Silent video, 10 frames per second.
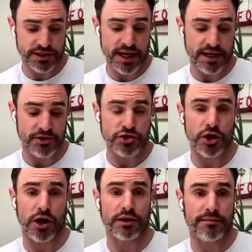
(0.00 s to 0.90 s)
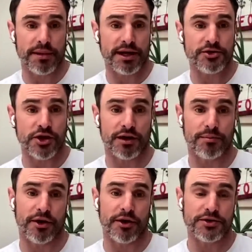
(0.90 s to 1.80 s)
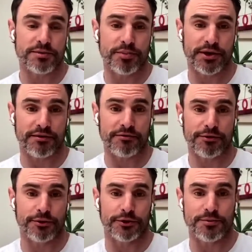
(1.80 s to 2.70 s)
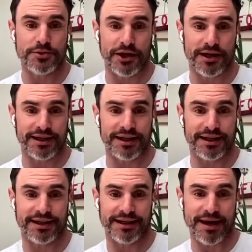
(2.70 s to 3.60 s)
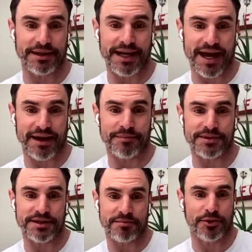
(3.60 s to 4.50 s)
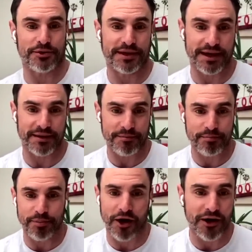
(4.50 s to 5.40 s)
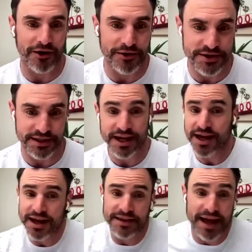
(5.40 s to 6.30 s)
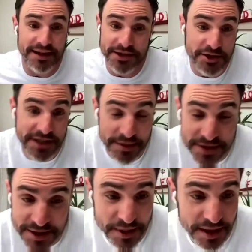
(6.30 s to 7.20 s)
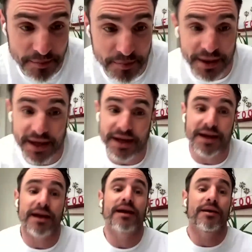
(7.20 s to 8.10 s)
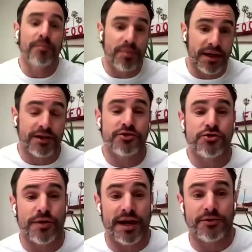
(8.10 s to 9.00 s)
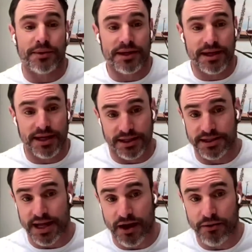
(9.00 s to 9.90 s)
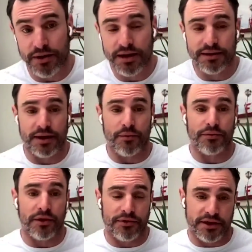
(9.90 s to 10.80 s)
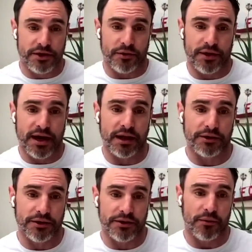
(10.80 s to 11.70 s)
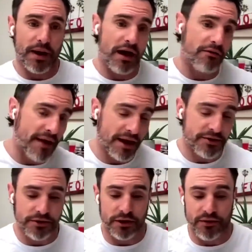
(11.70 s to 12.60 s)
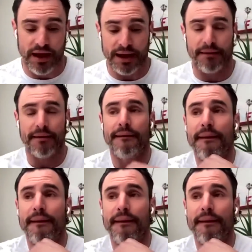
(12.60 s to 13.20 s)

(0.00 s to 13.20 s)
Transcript: just taking chocolate, making chocolate bars, and putting Fruit Loops on it, and M&Ms, and birthday bars. And that just seems to be a big, big trend with kids now. They, you know, the color, the wow factor, all that.